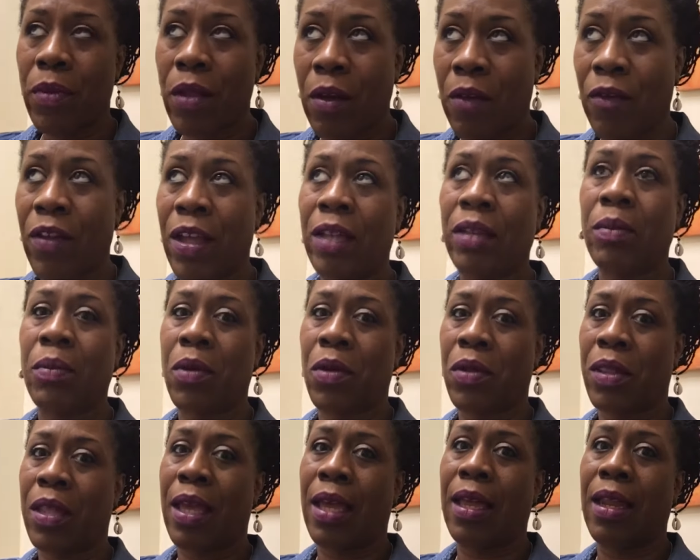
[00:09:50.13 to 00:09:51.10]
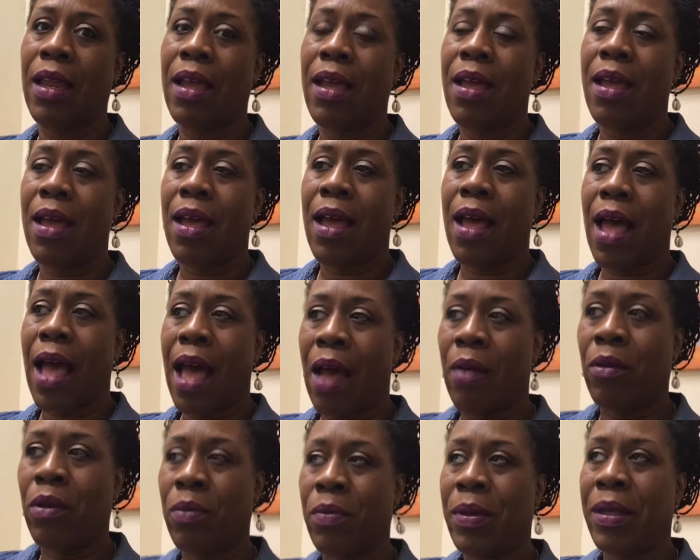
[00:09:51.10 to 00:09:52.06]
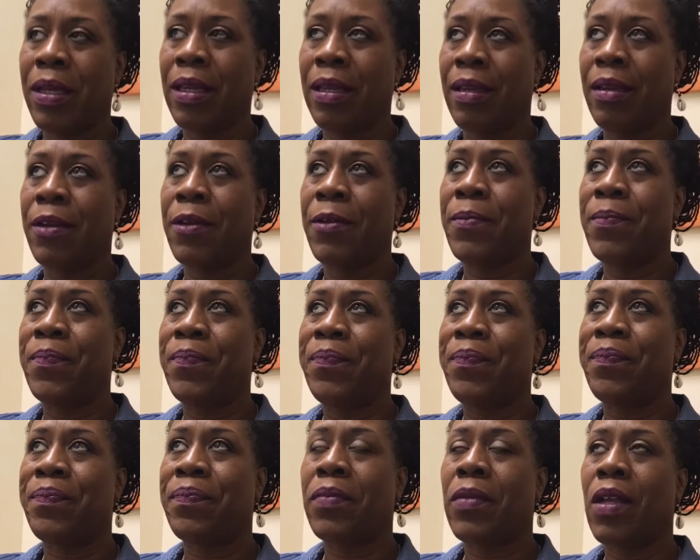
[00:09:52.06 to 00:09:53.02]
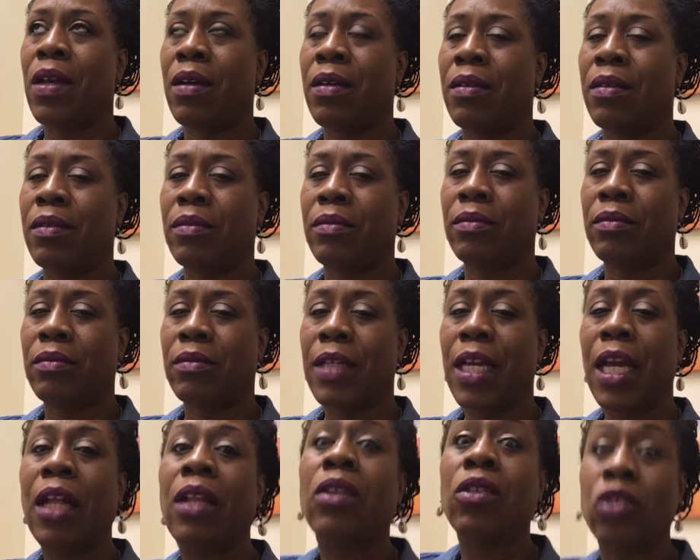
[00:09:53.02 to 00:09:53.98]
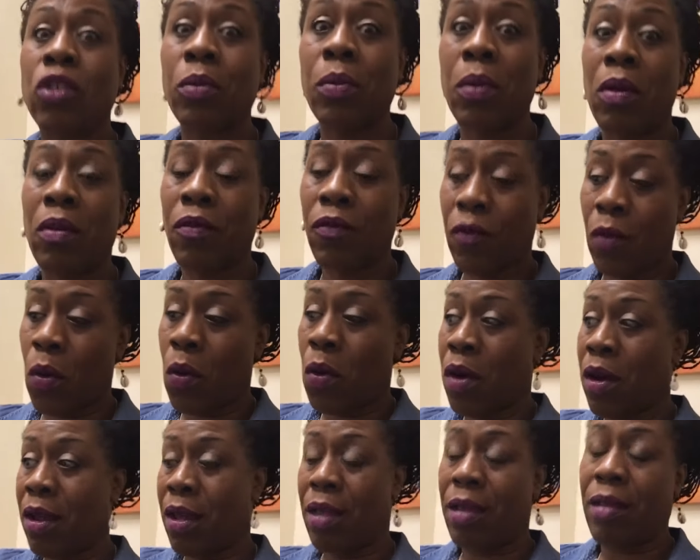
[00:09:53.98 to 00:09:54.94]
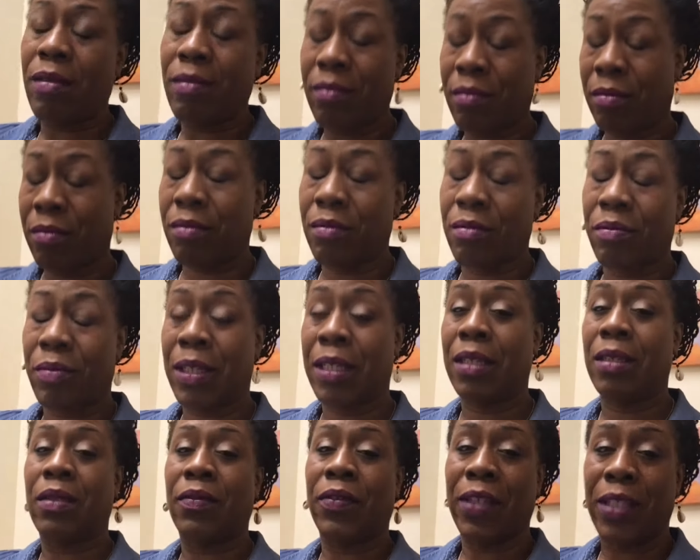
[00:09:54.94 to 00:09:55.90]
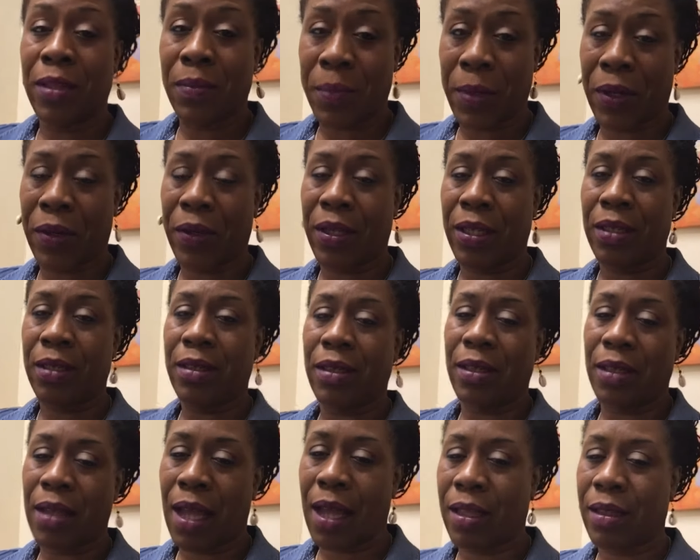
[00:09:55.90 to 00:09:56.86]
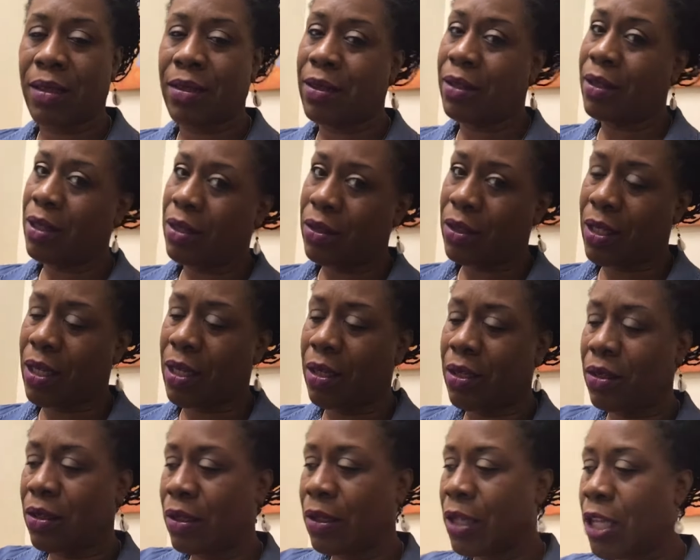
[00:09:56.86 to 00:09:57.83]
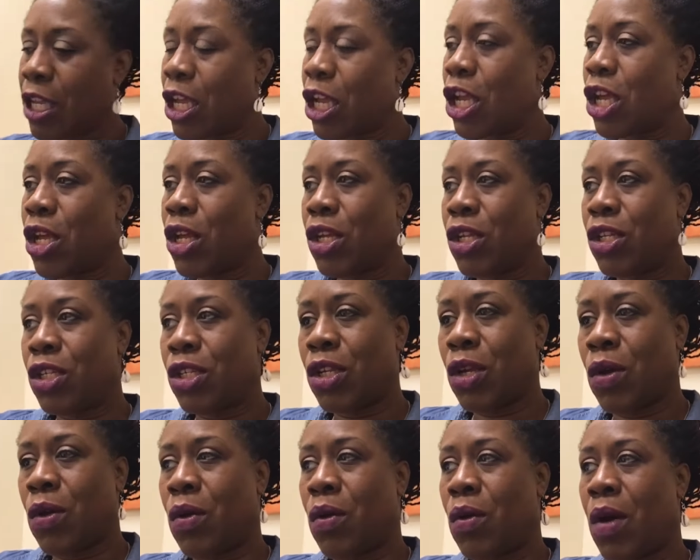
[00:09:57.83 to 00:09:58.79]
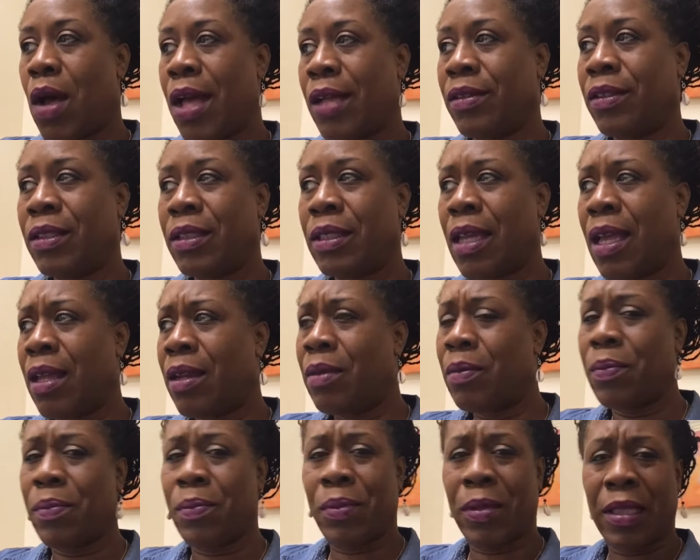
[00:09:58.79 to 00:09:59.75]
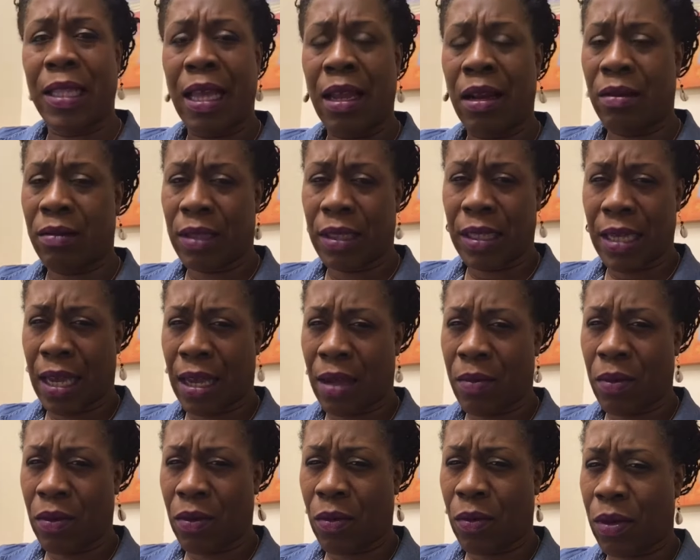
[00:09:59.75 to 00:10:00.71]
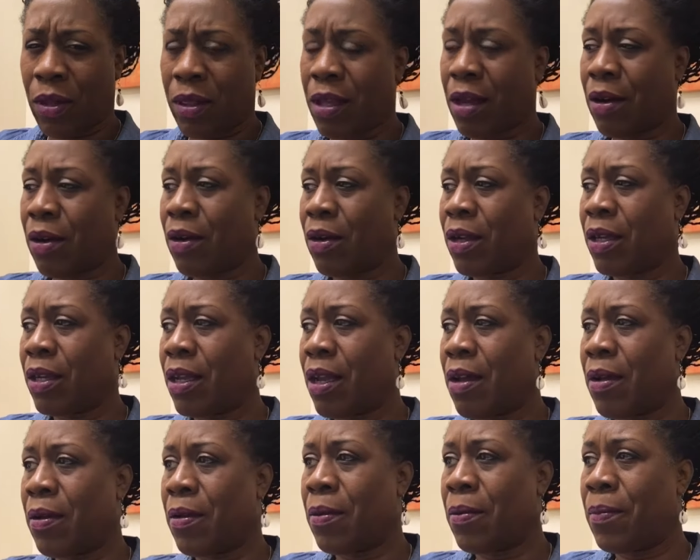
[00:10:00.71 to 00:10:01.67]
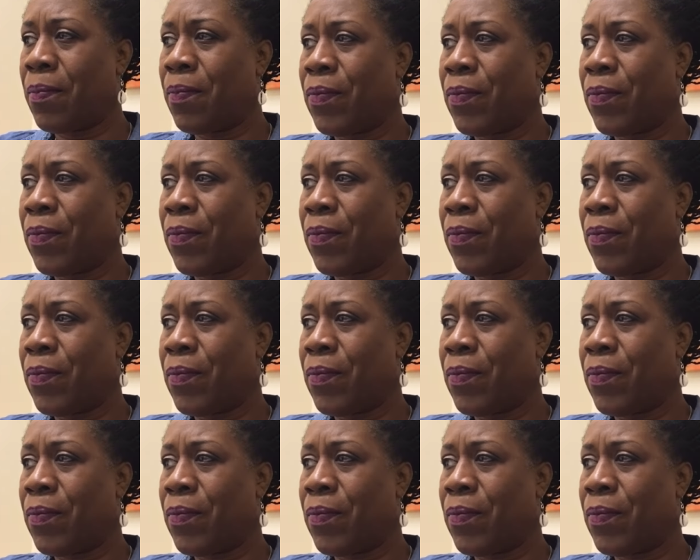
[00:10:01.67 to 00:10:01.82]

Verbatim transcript: available that I will be um, eligible for because of experience and knowledge and education. So I just kind of put that on the table with her, and um,